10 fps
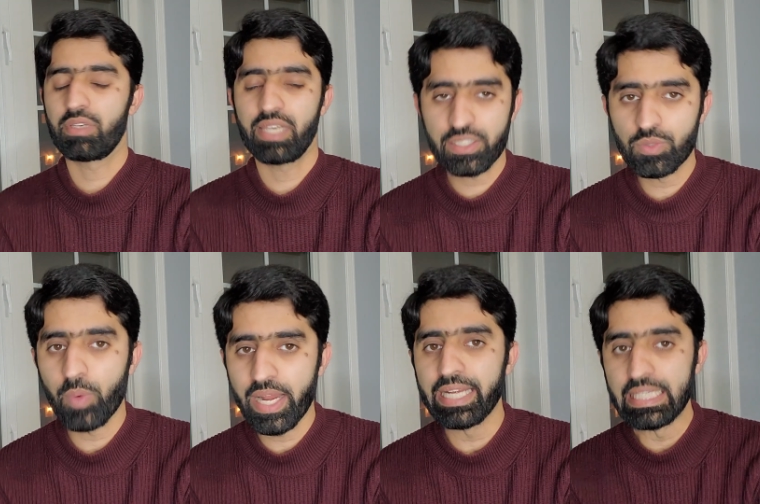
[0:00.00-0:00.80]
let's
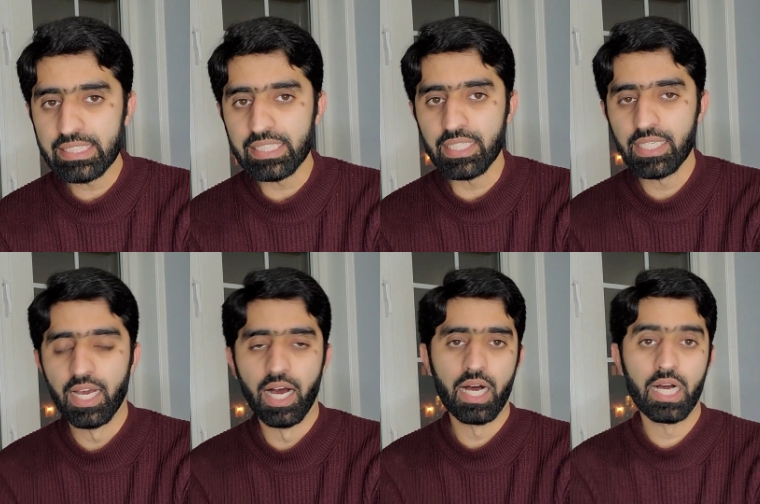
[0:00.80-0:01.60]
wait and see.
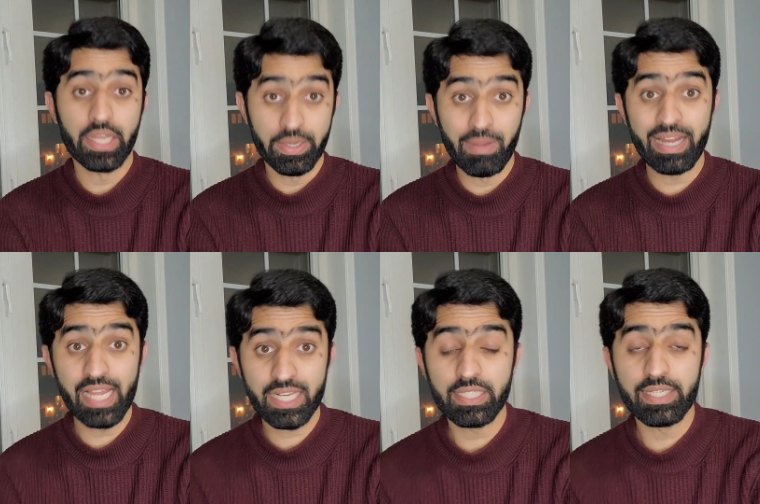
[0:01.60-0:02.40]
Uh, it might
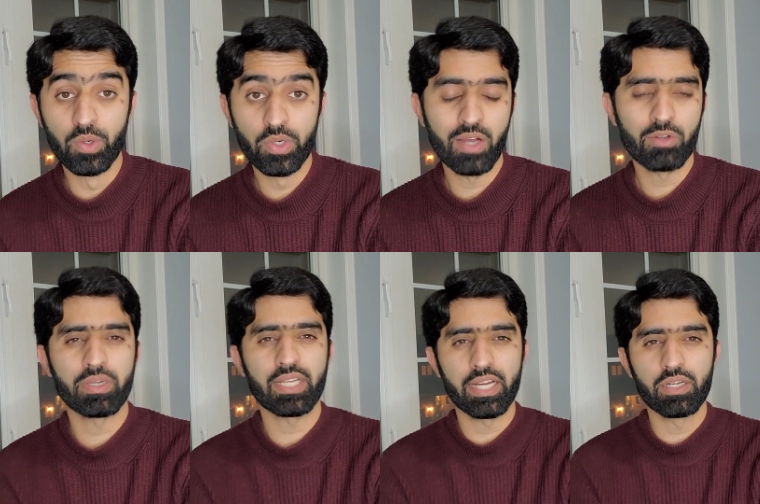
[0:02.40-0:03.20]
actually go down,
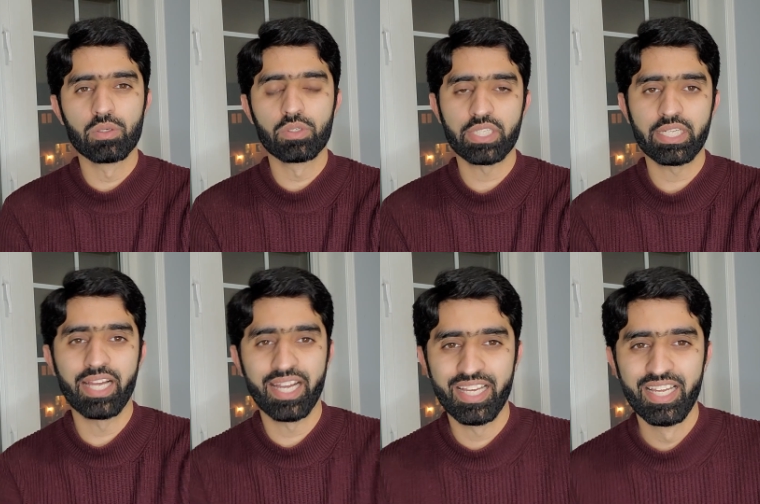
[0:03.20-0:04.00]
but I don't
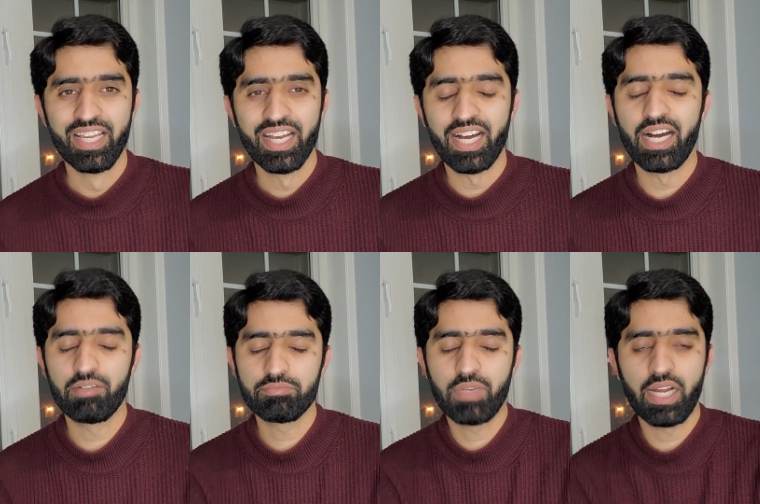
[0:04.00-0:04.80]
really I
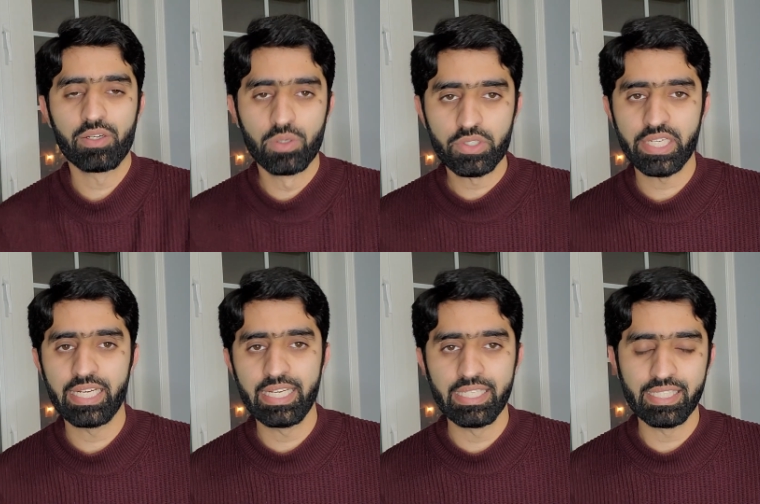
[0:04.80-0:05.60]
I don't
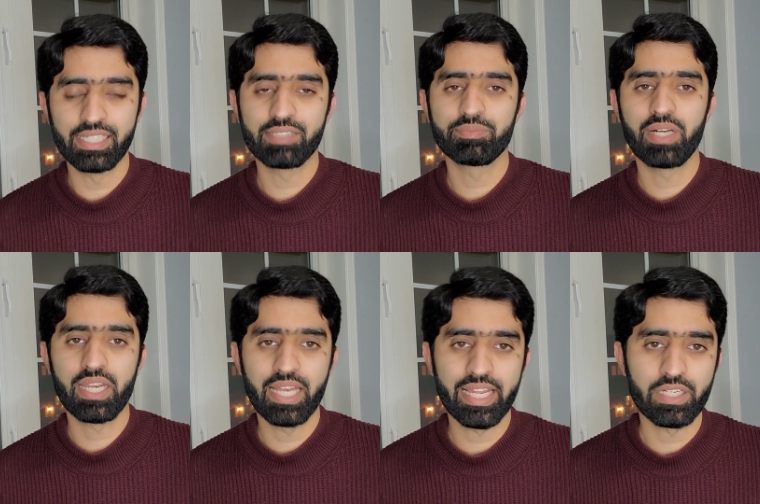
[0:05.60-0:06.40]
really um,
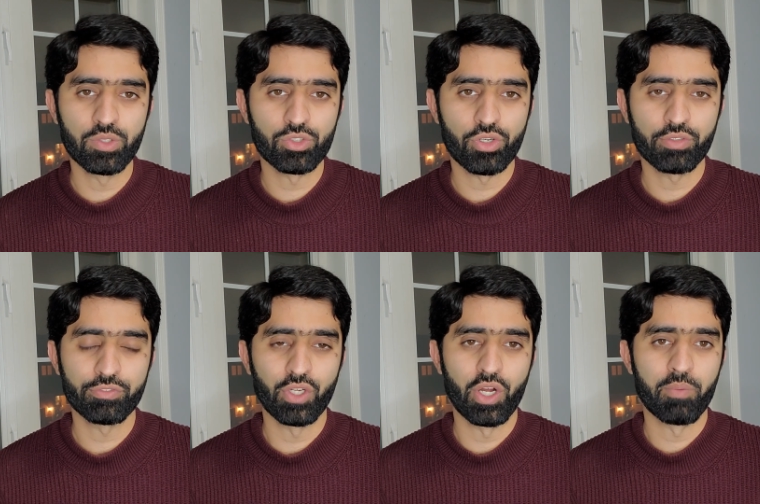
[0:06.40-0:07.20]
like to sort
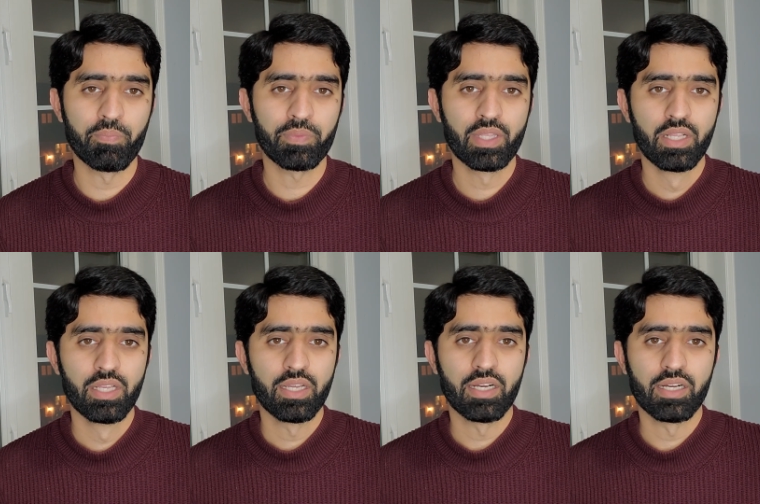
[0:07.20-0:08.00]
of um,
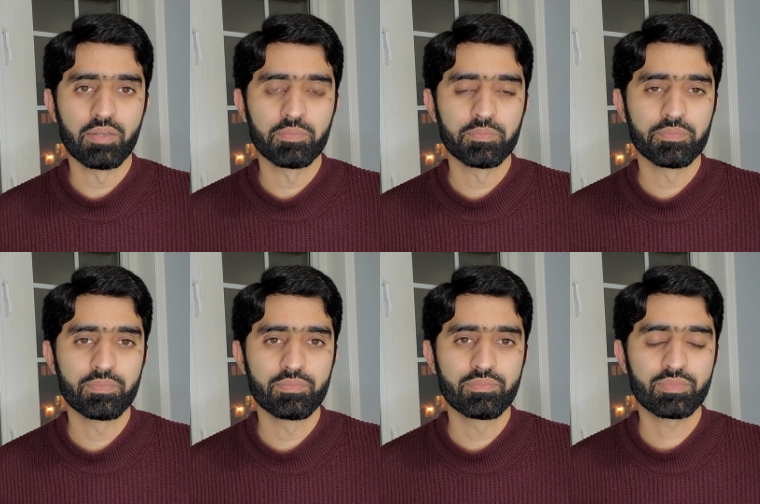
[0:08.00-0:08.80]

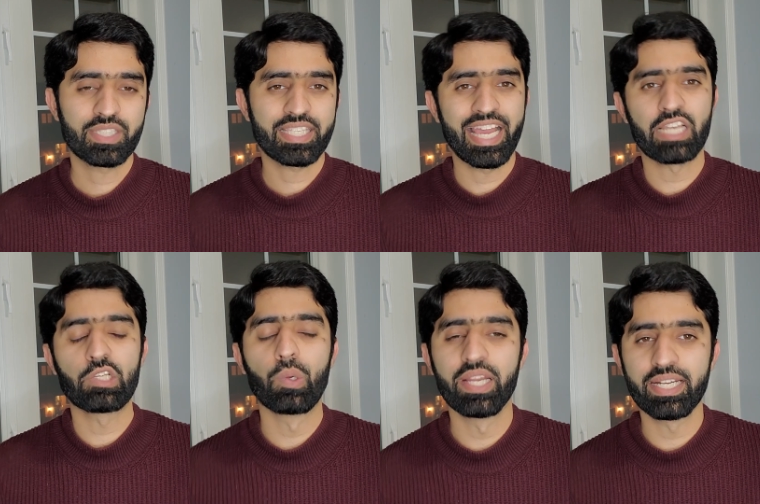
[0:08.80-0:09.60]
um,
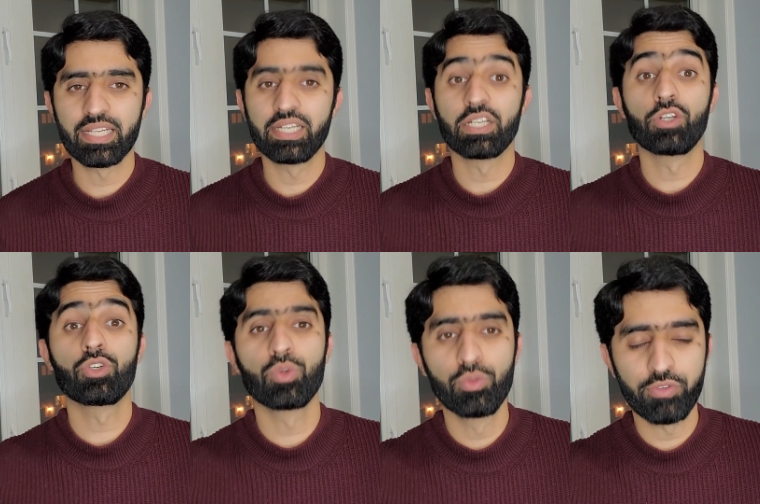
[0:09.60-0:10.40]
calculate a little
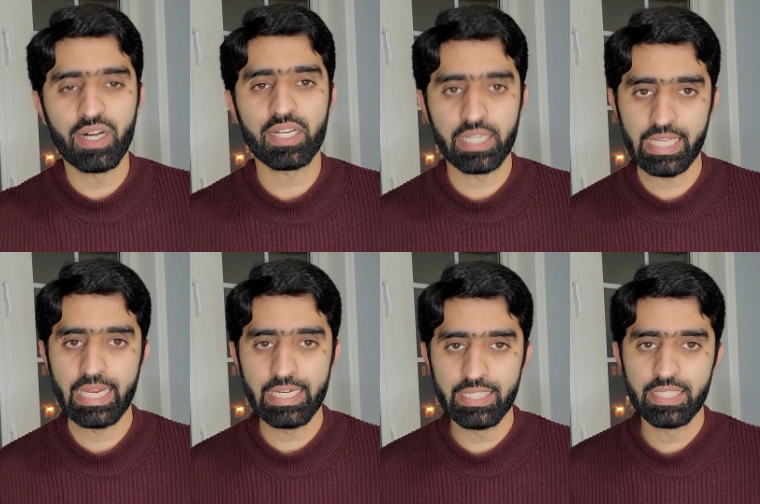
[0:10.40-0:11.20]
too far
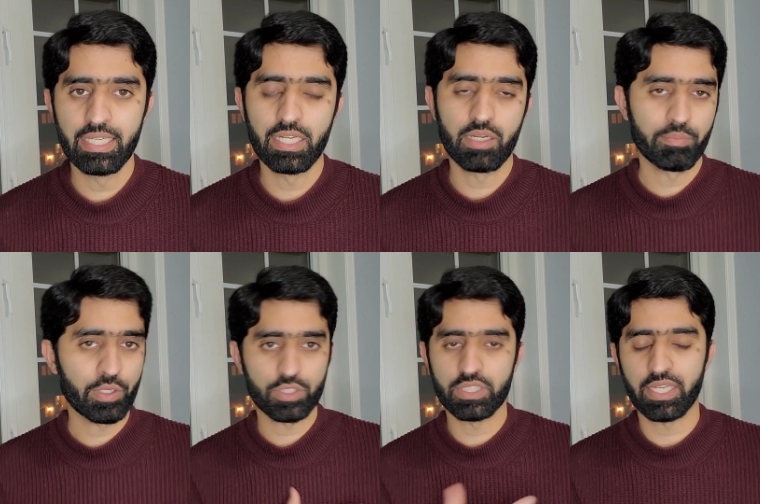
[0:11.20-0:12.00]
ahead uh,
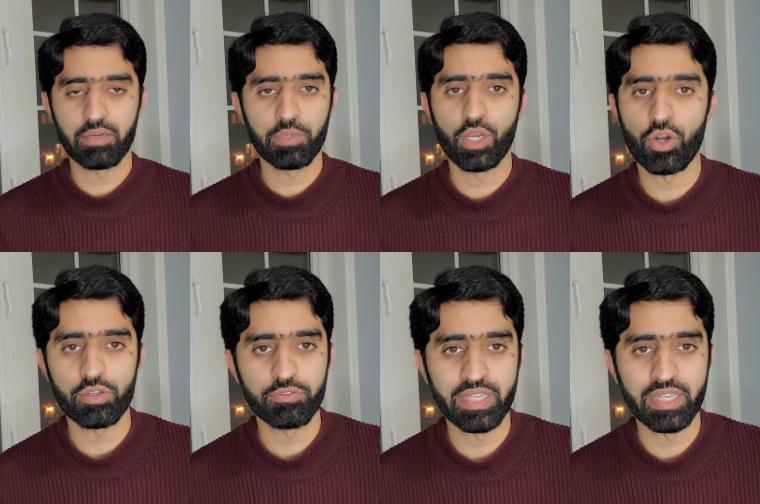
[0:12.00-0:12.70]
because there can be a lot of